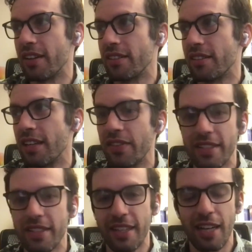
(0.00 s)
I think
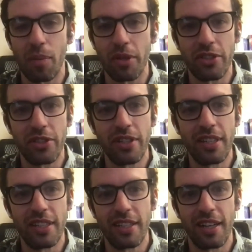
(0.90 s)
of it as like an
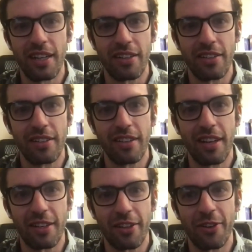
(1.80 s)
opportunity and not
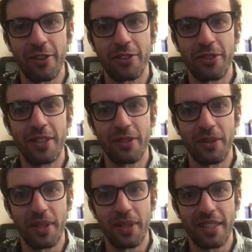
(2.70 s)
a curse,
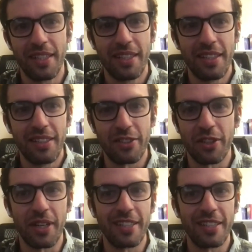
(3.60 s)
right? So like
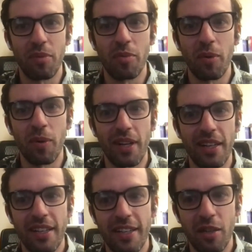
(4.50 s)
there's all kinds of people
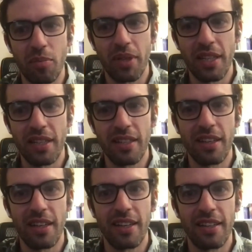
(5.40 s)
working in
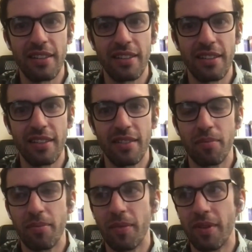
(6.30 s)
NLP, and
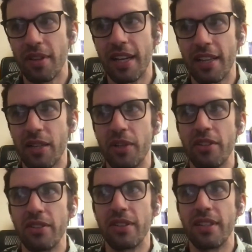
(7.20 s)

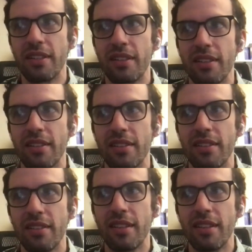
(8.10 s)
likely when you're doing